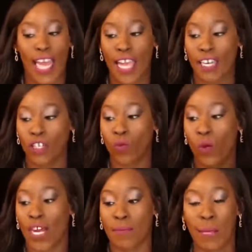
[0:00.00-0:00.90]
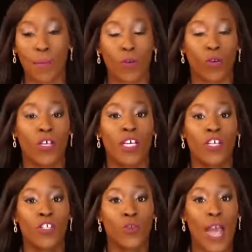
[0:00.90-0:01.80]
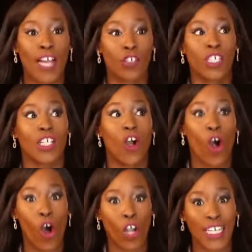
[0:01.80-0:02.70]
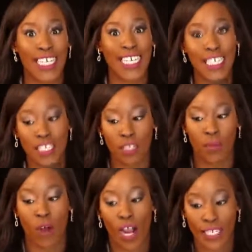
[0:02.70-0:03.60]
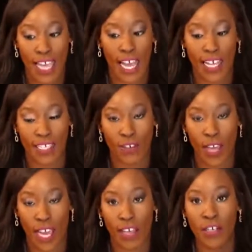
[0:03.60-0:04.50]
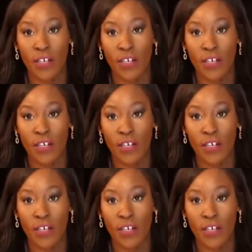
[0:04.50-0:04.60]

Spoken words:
And you want people to actually call into the broadcast, okay?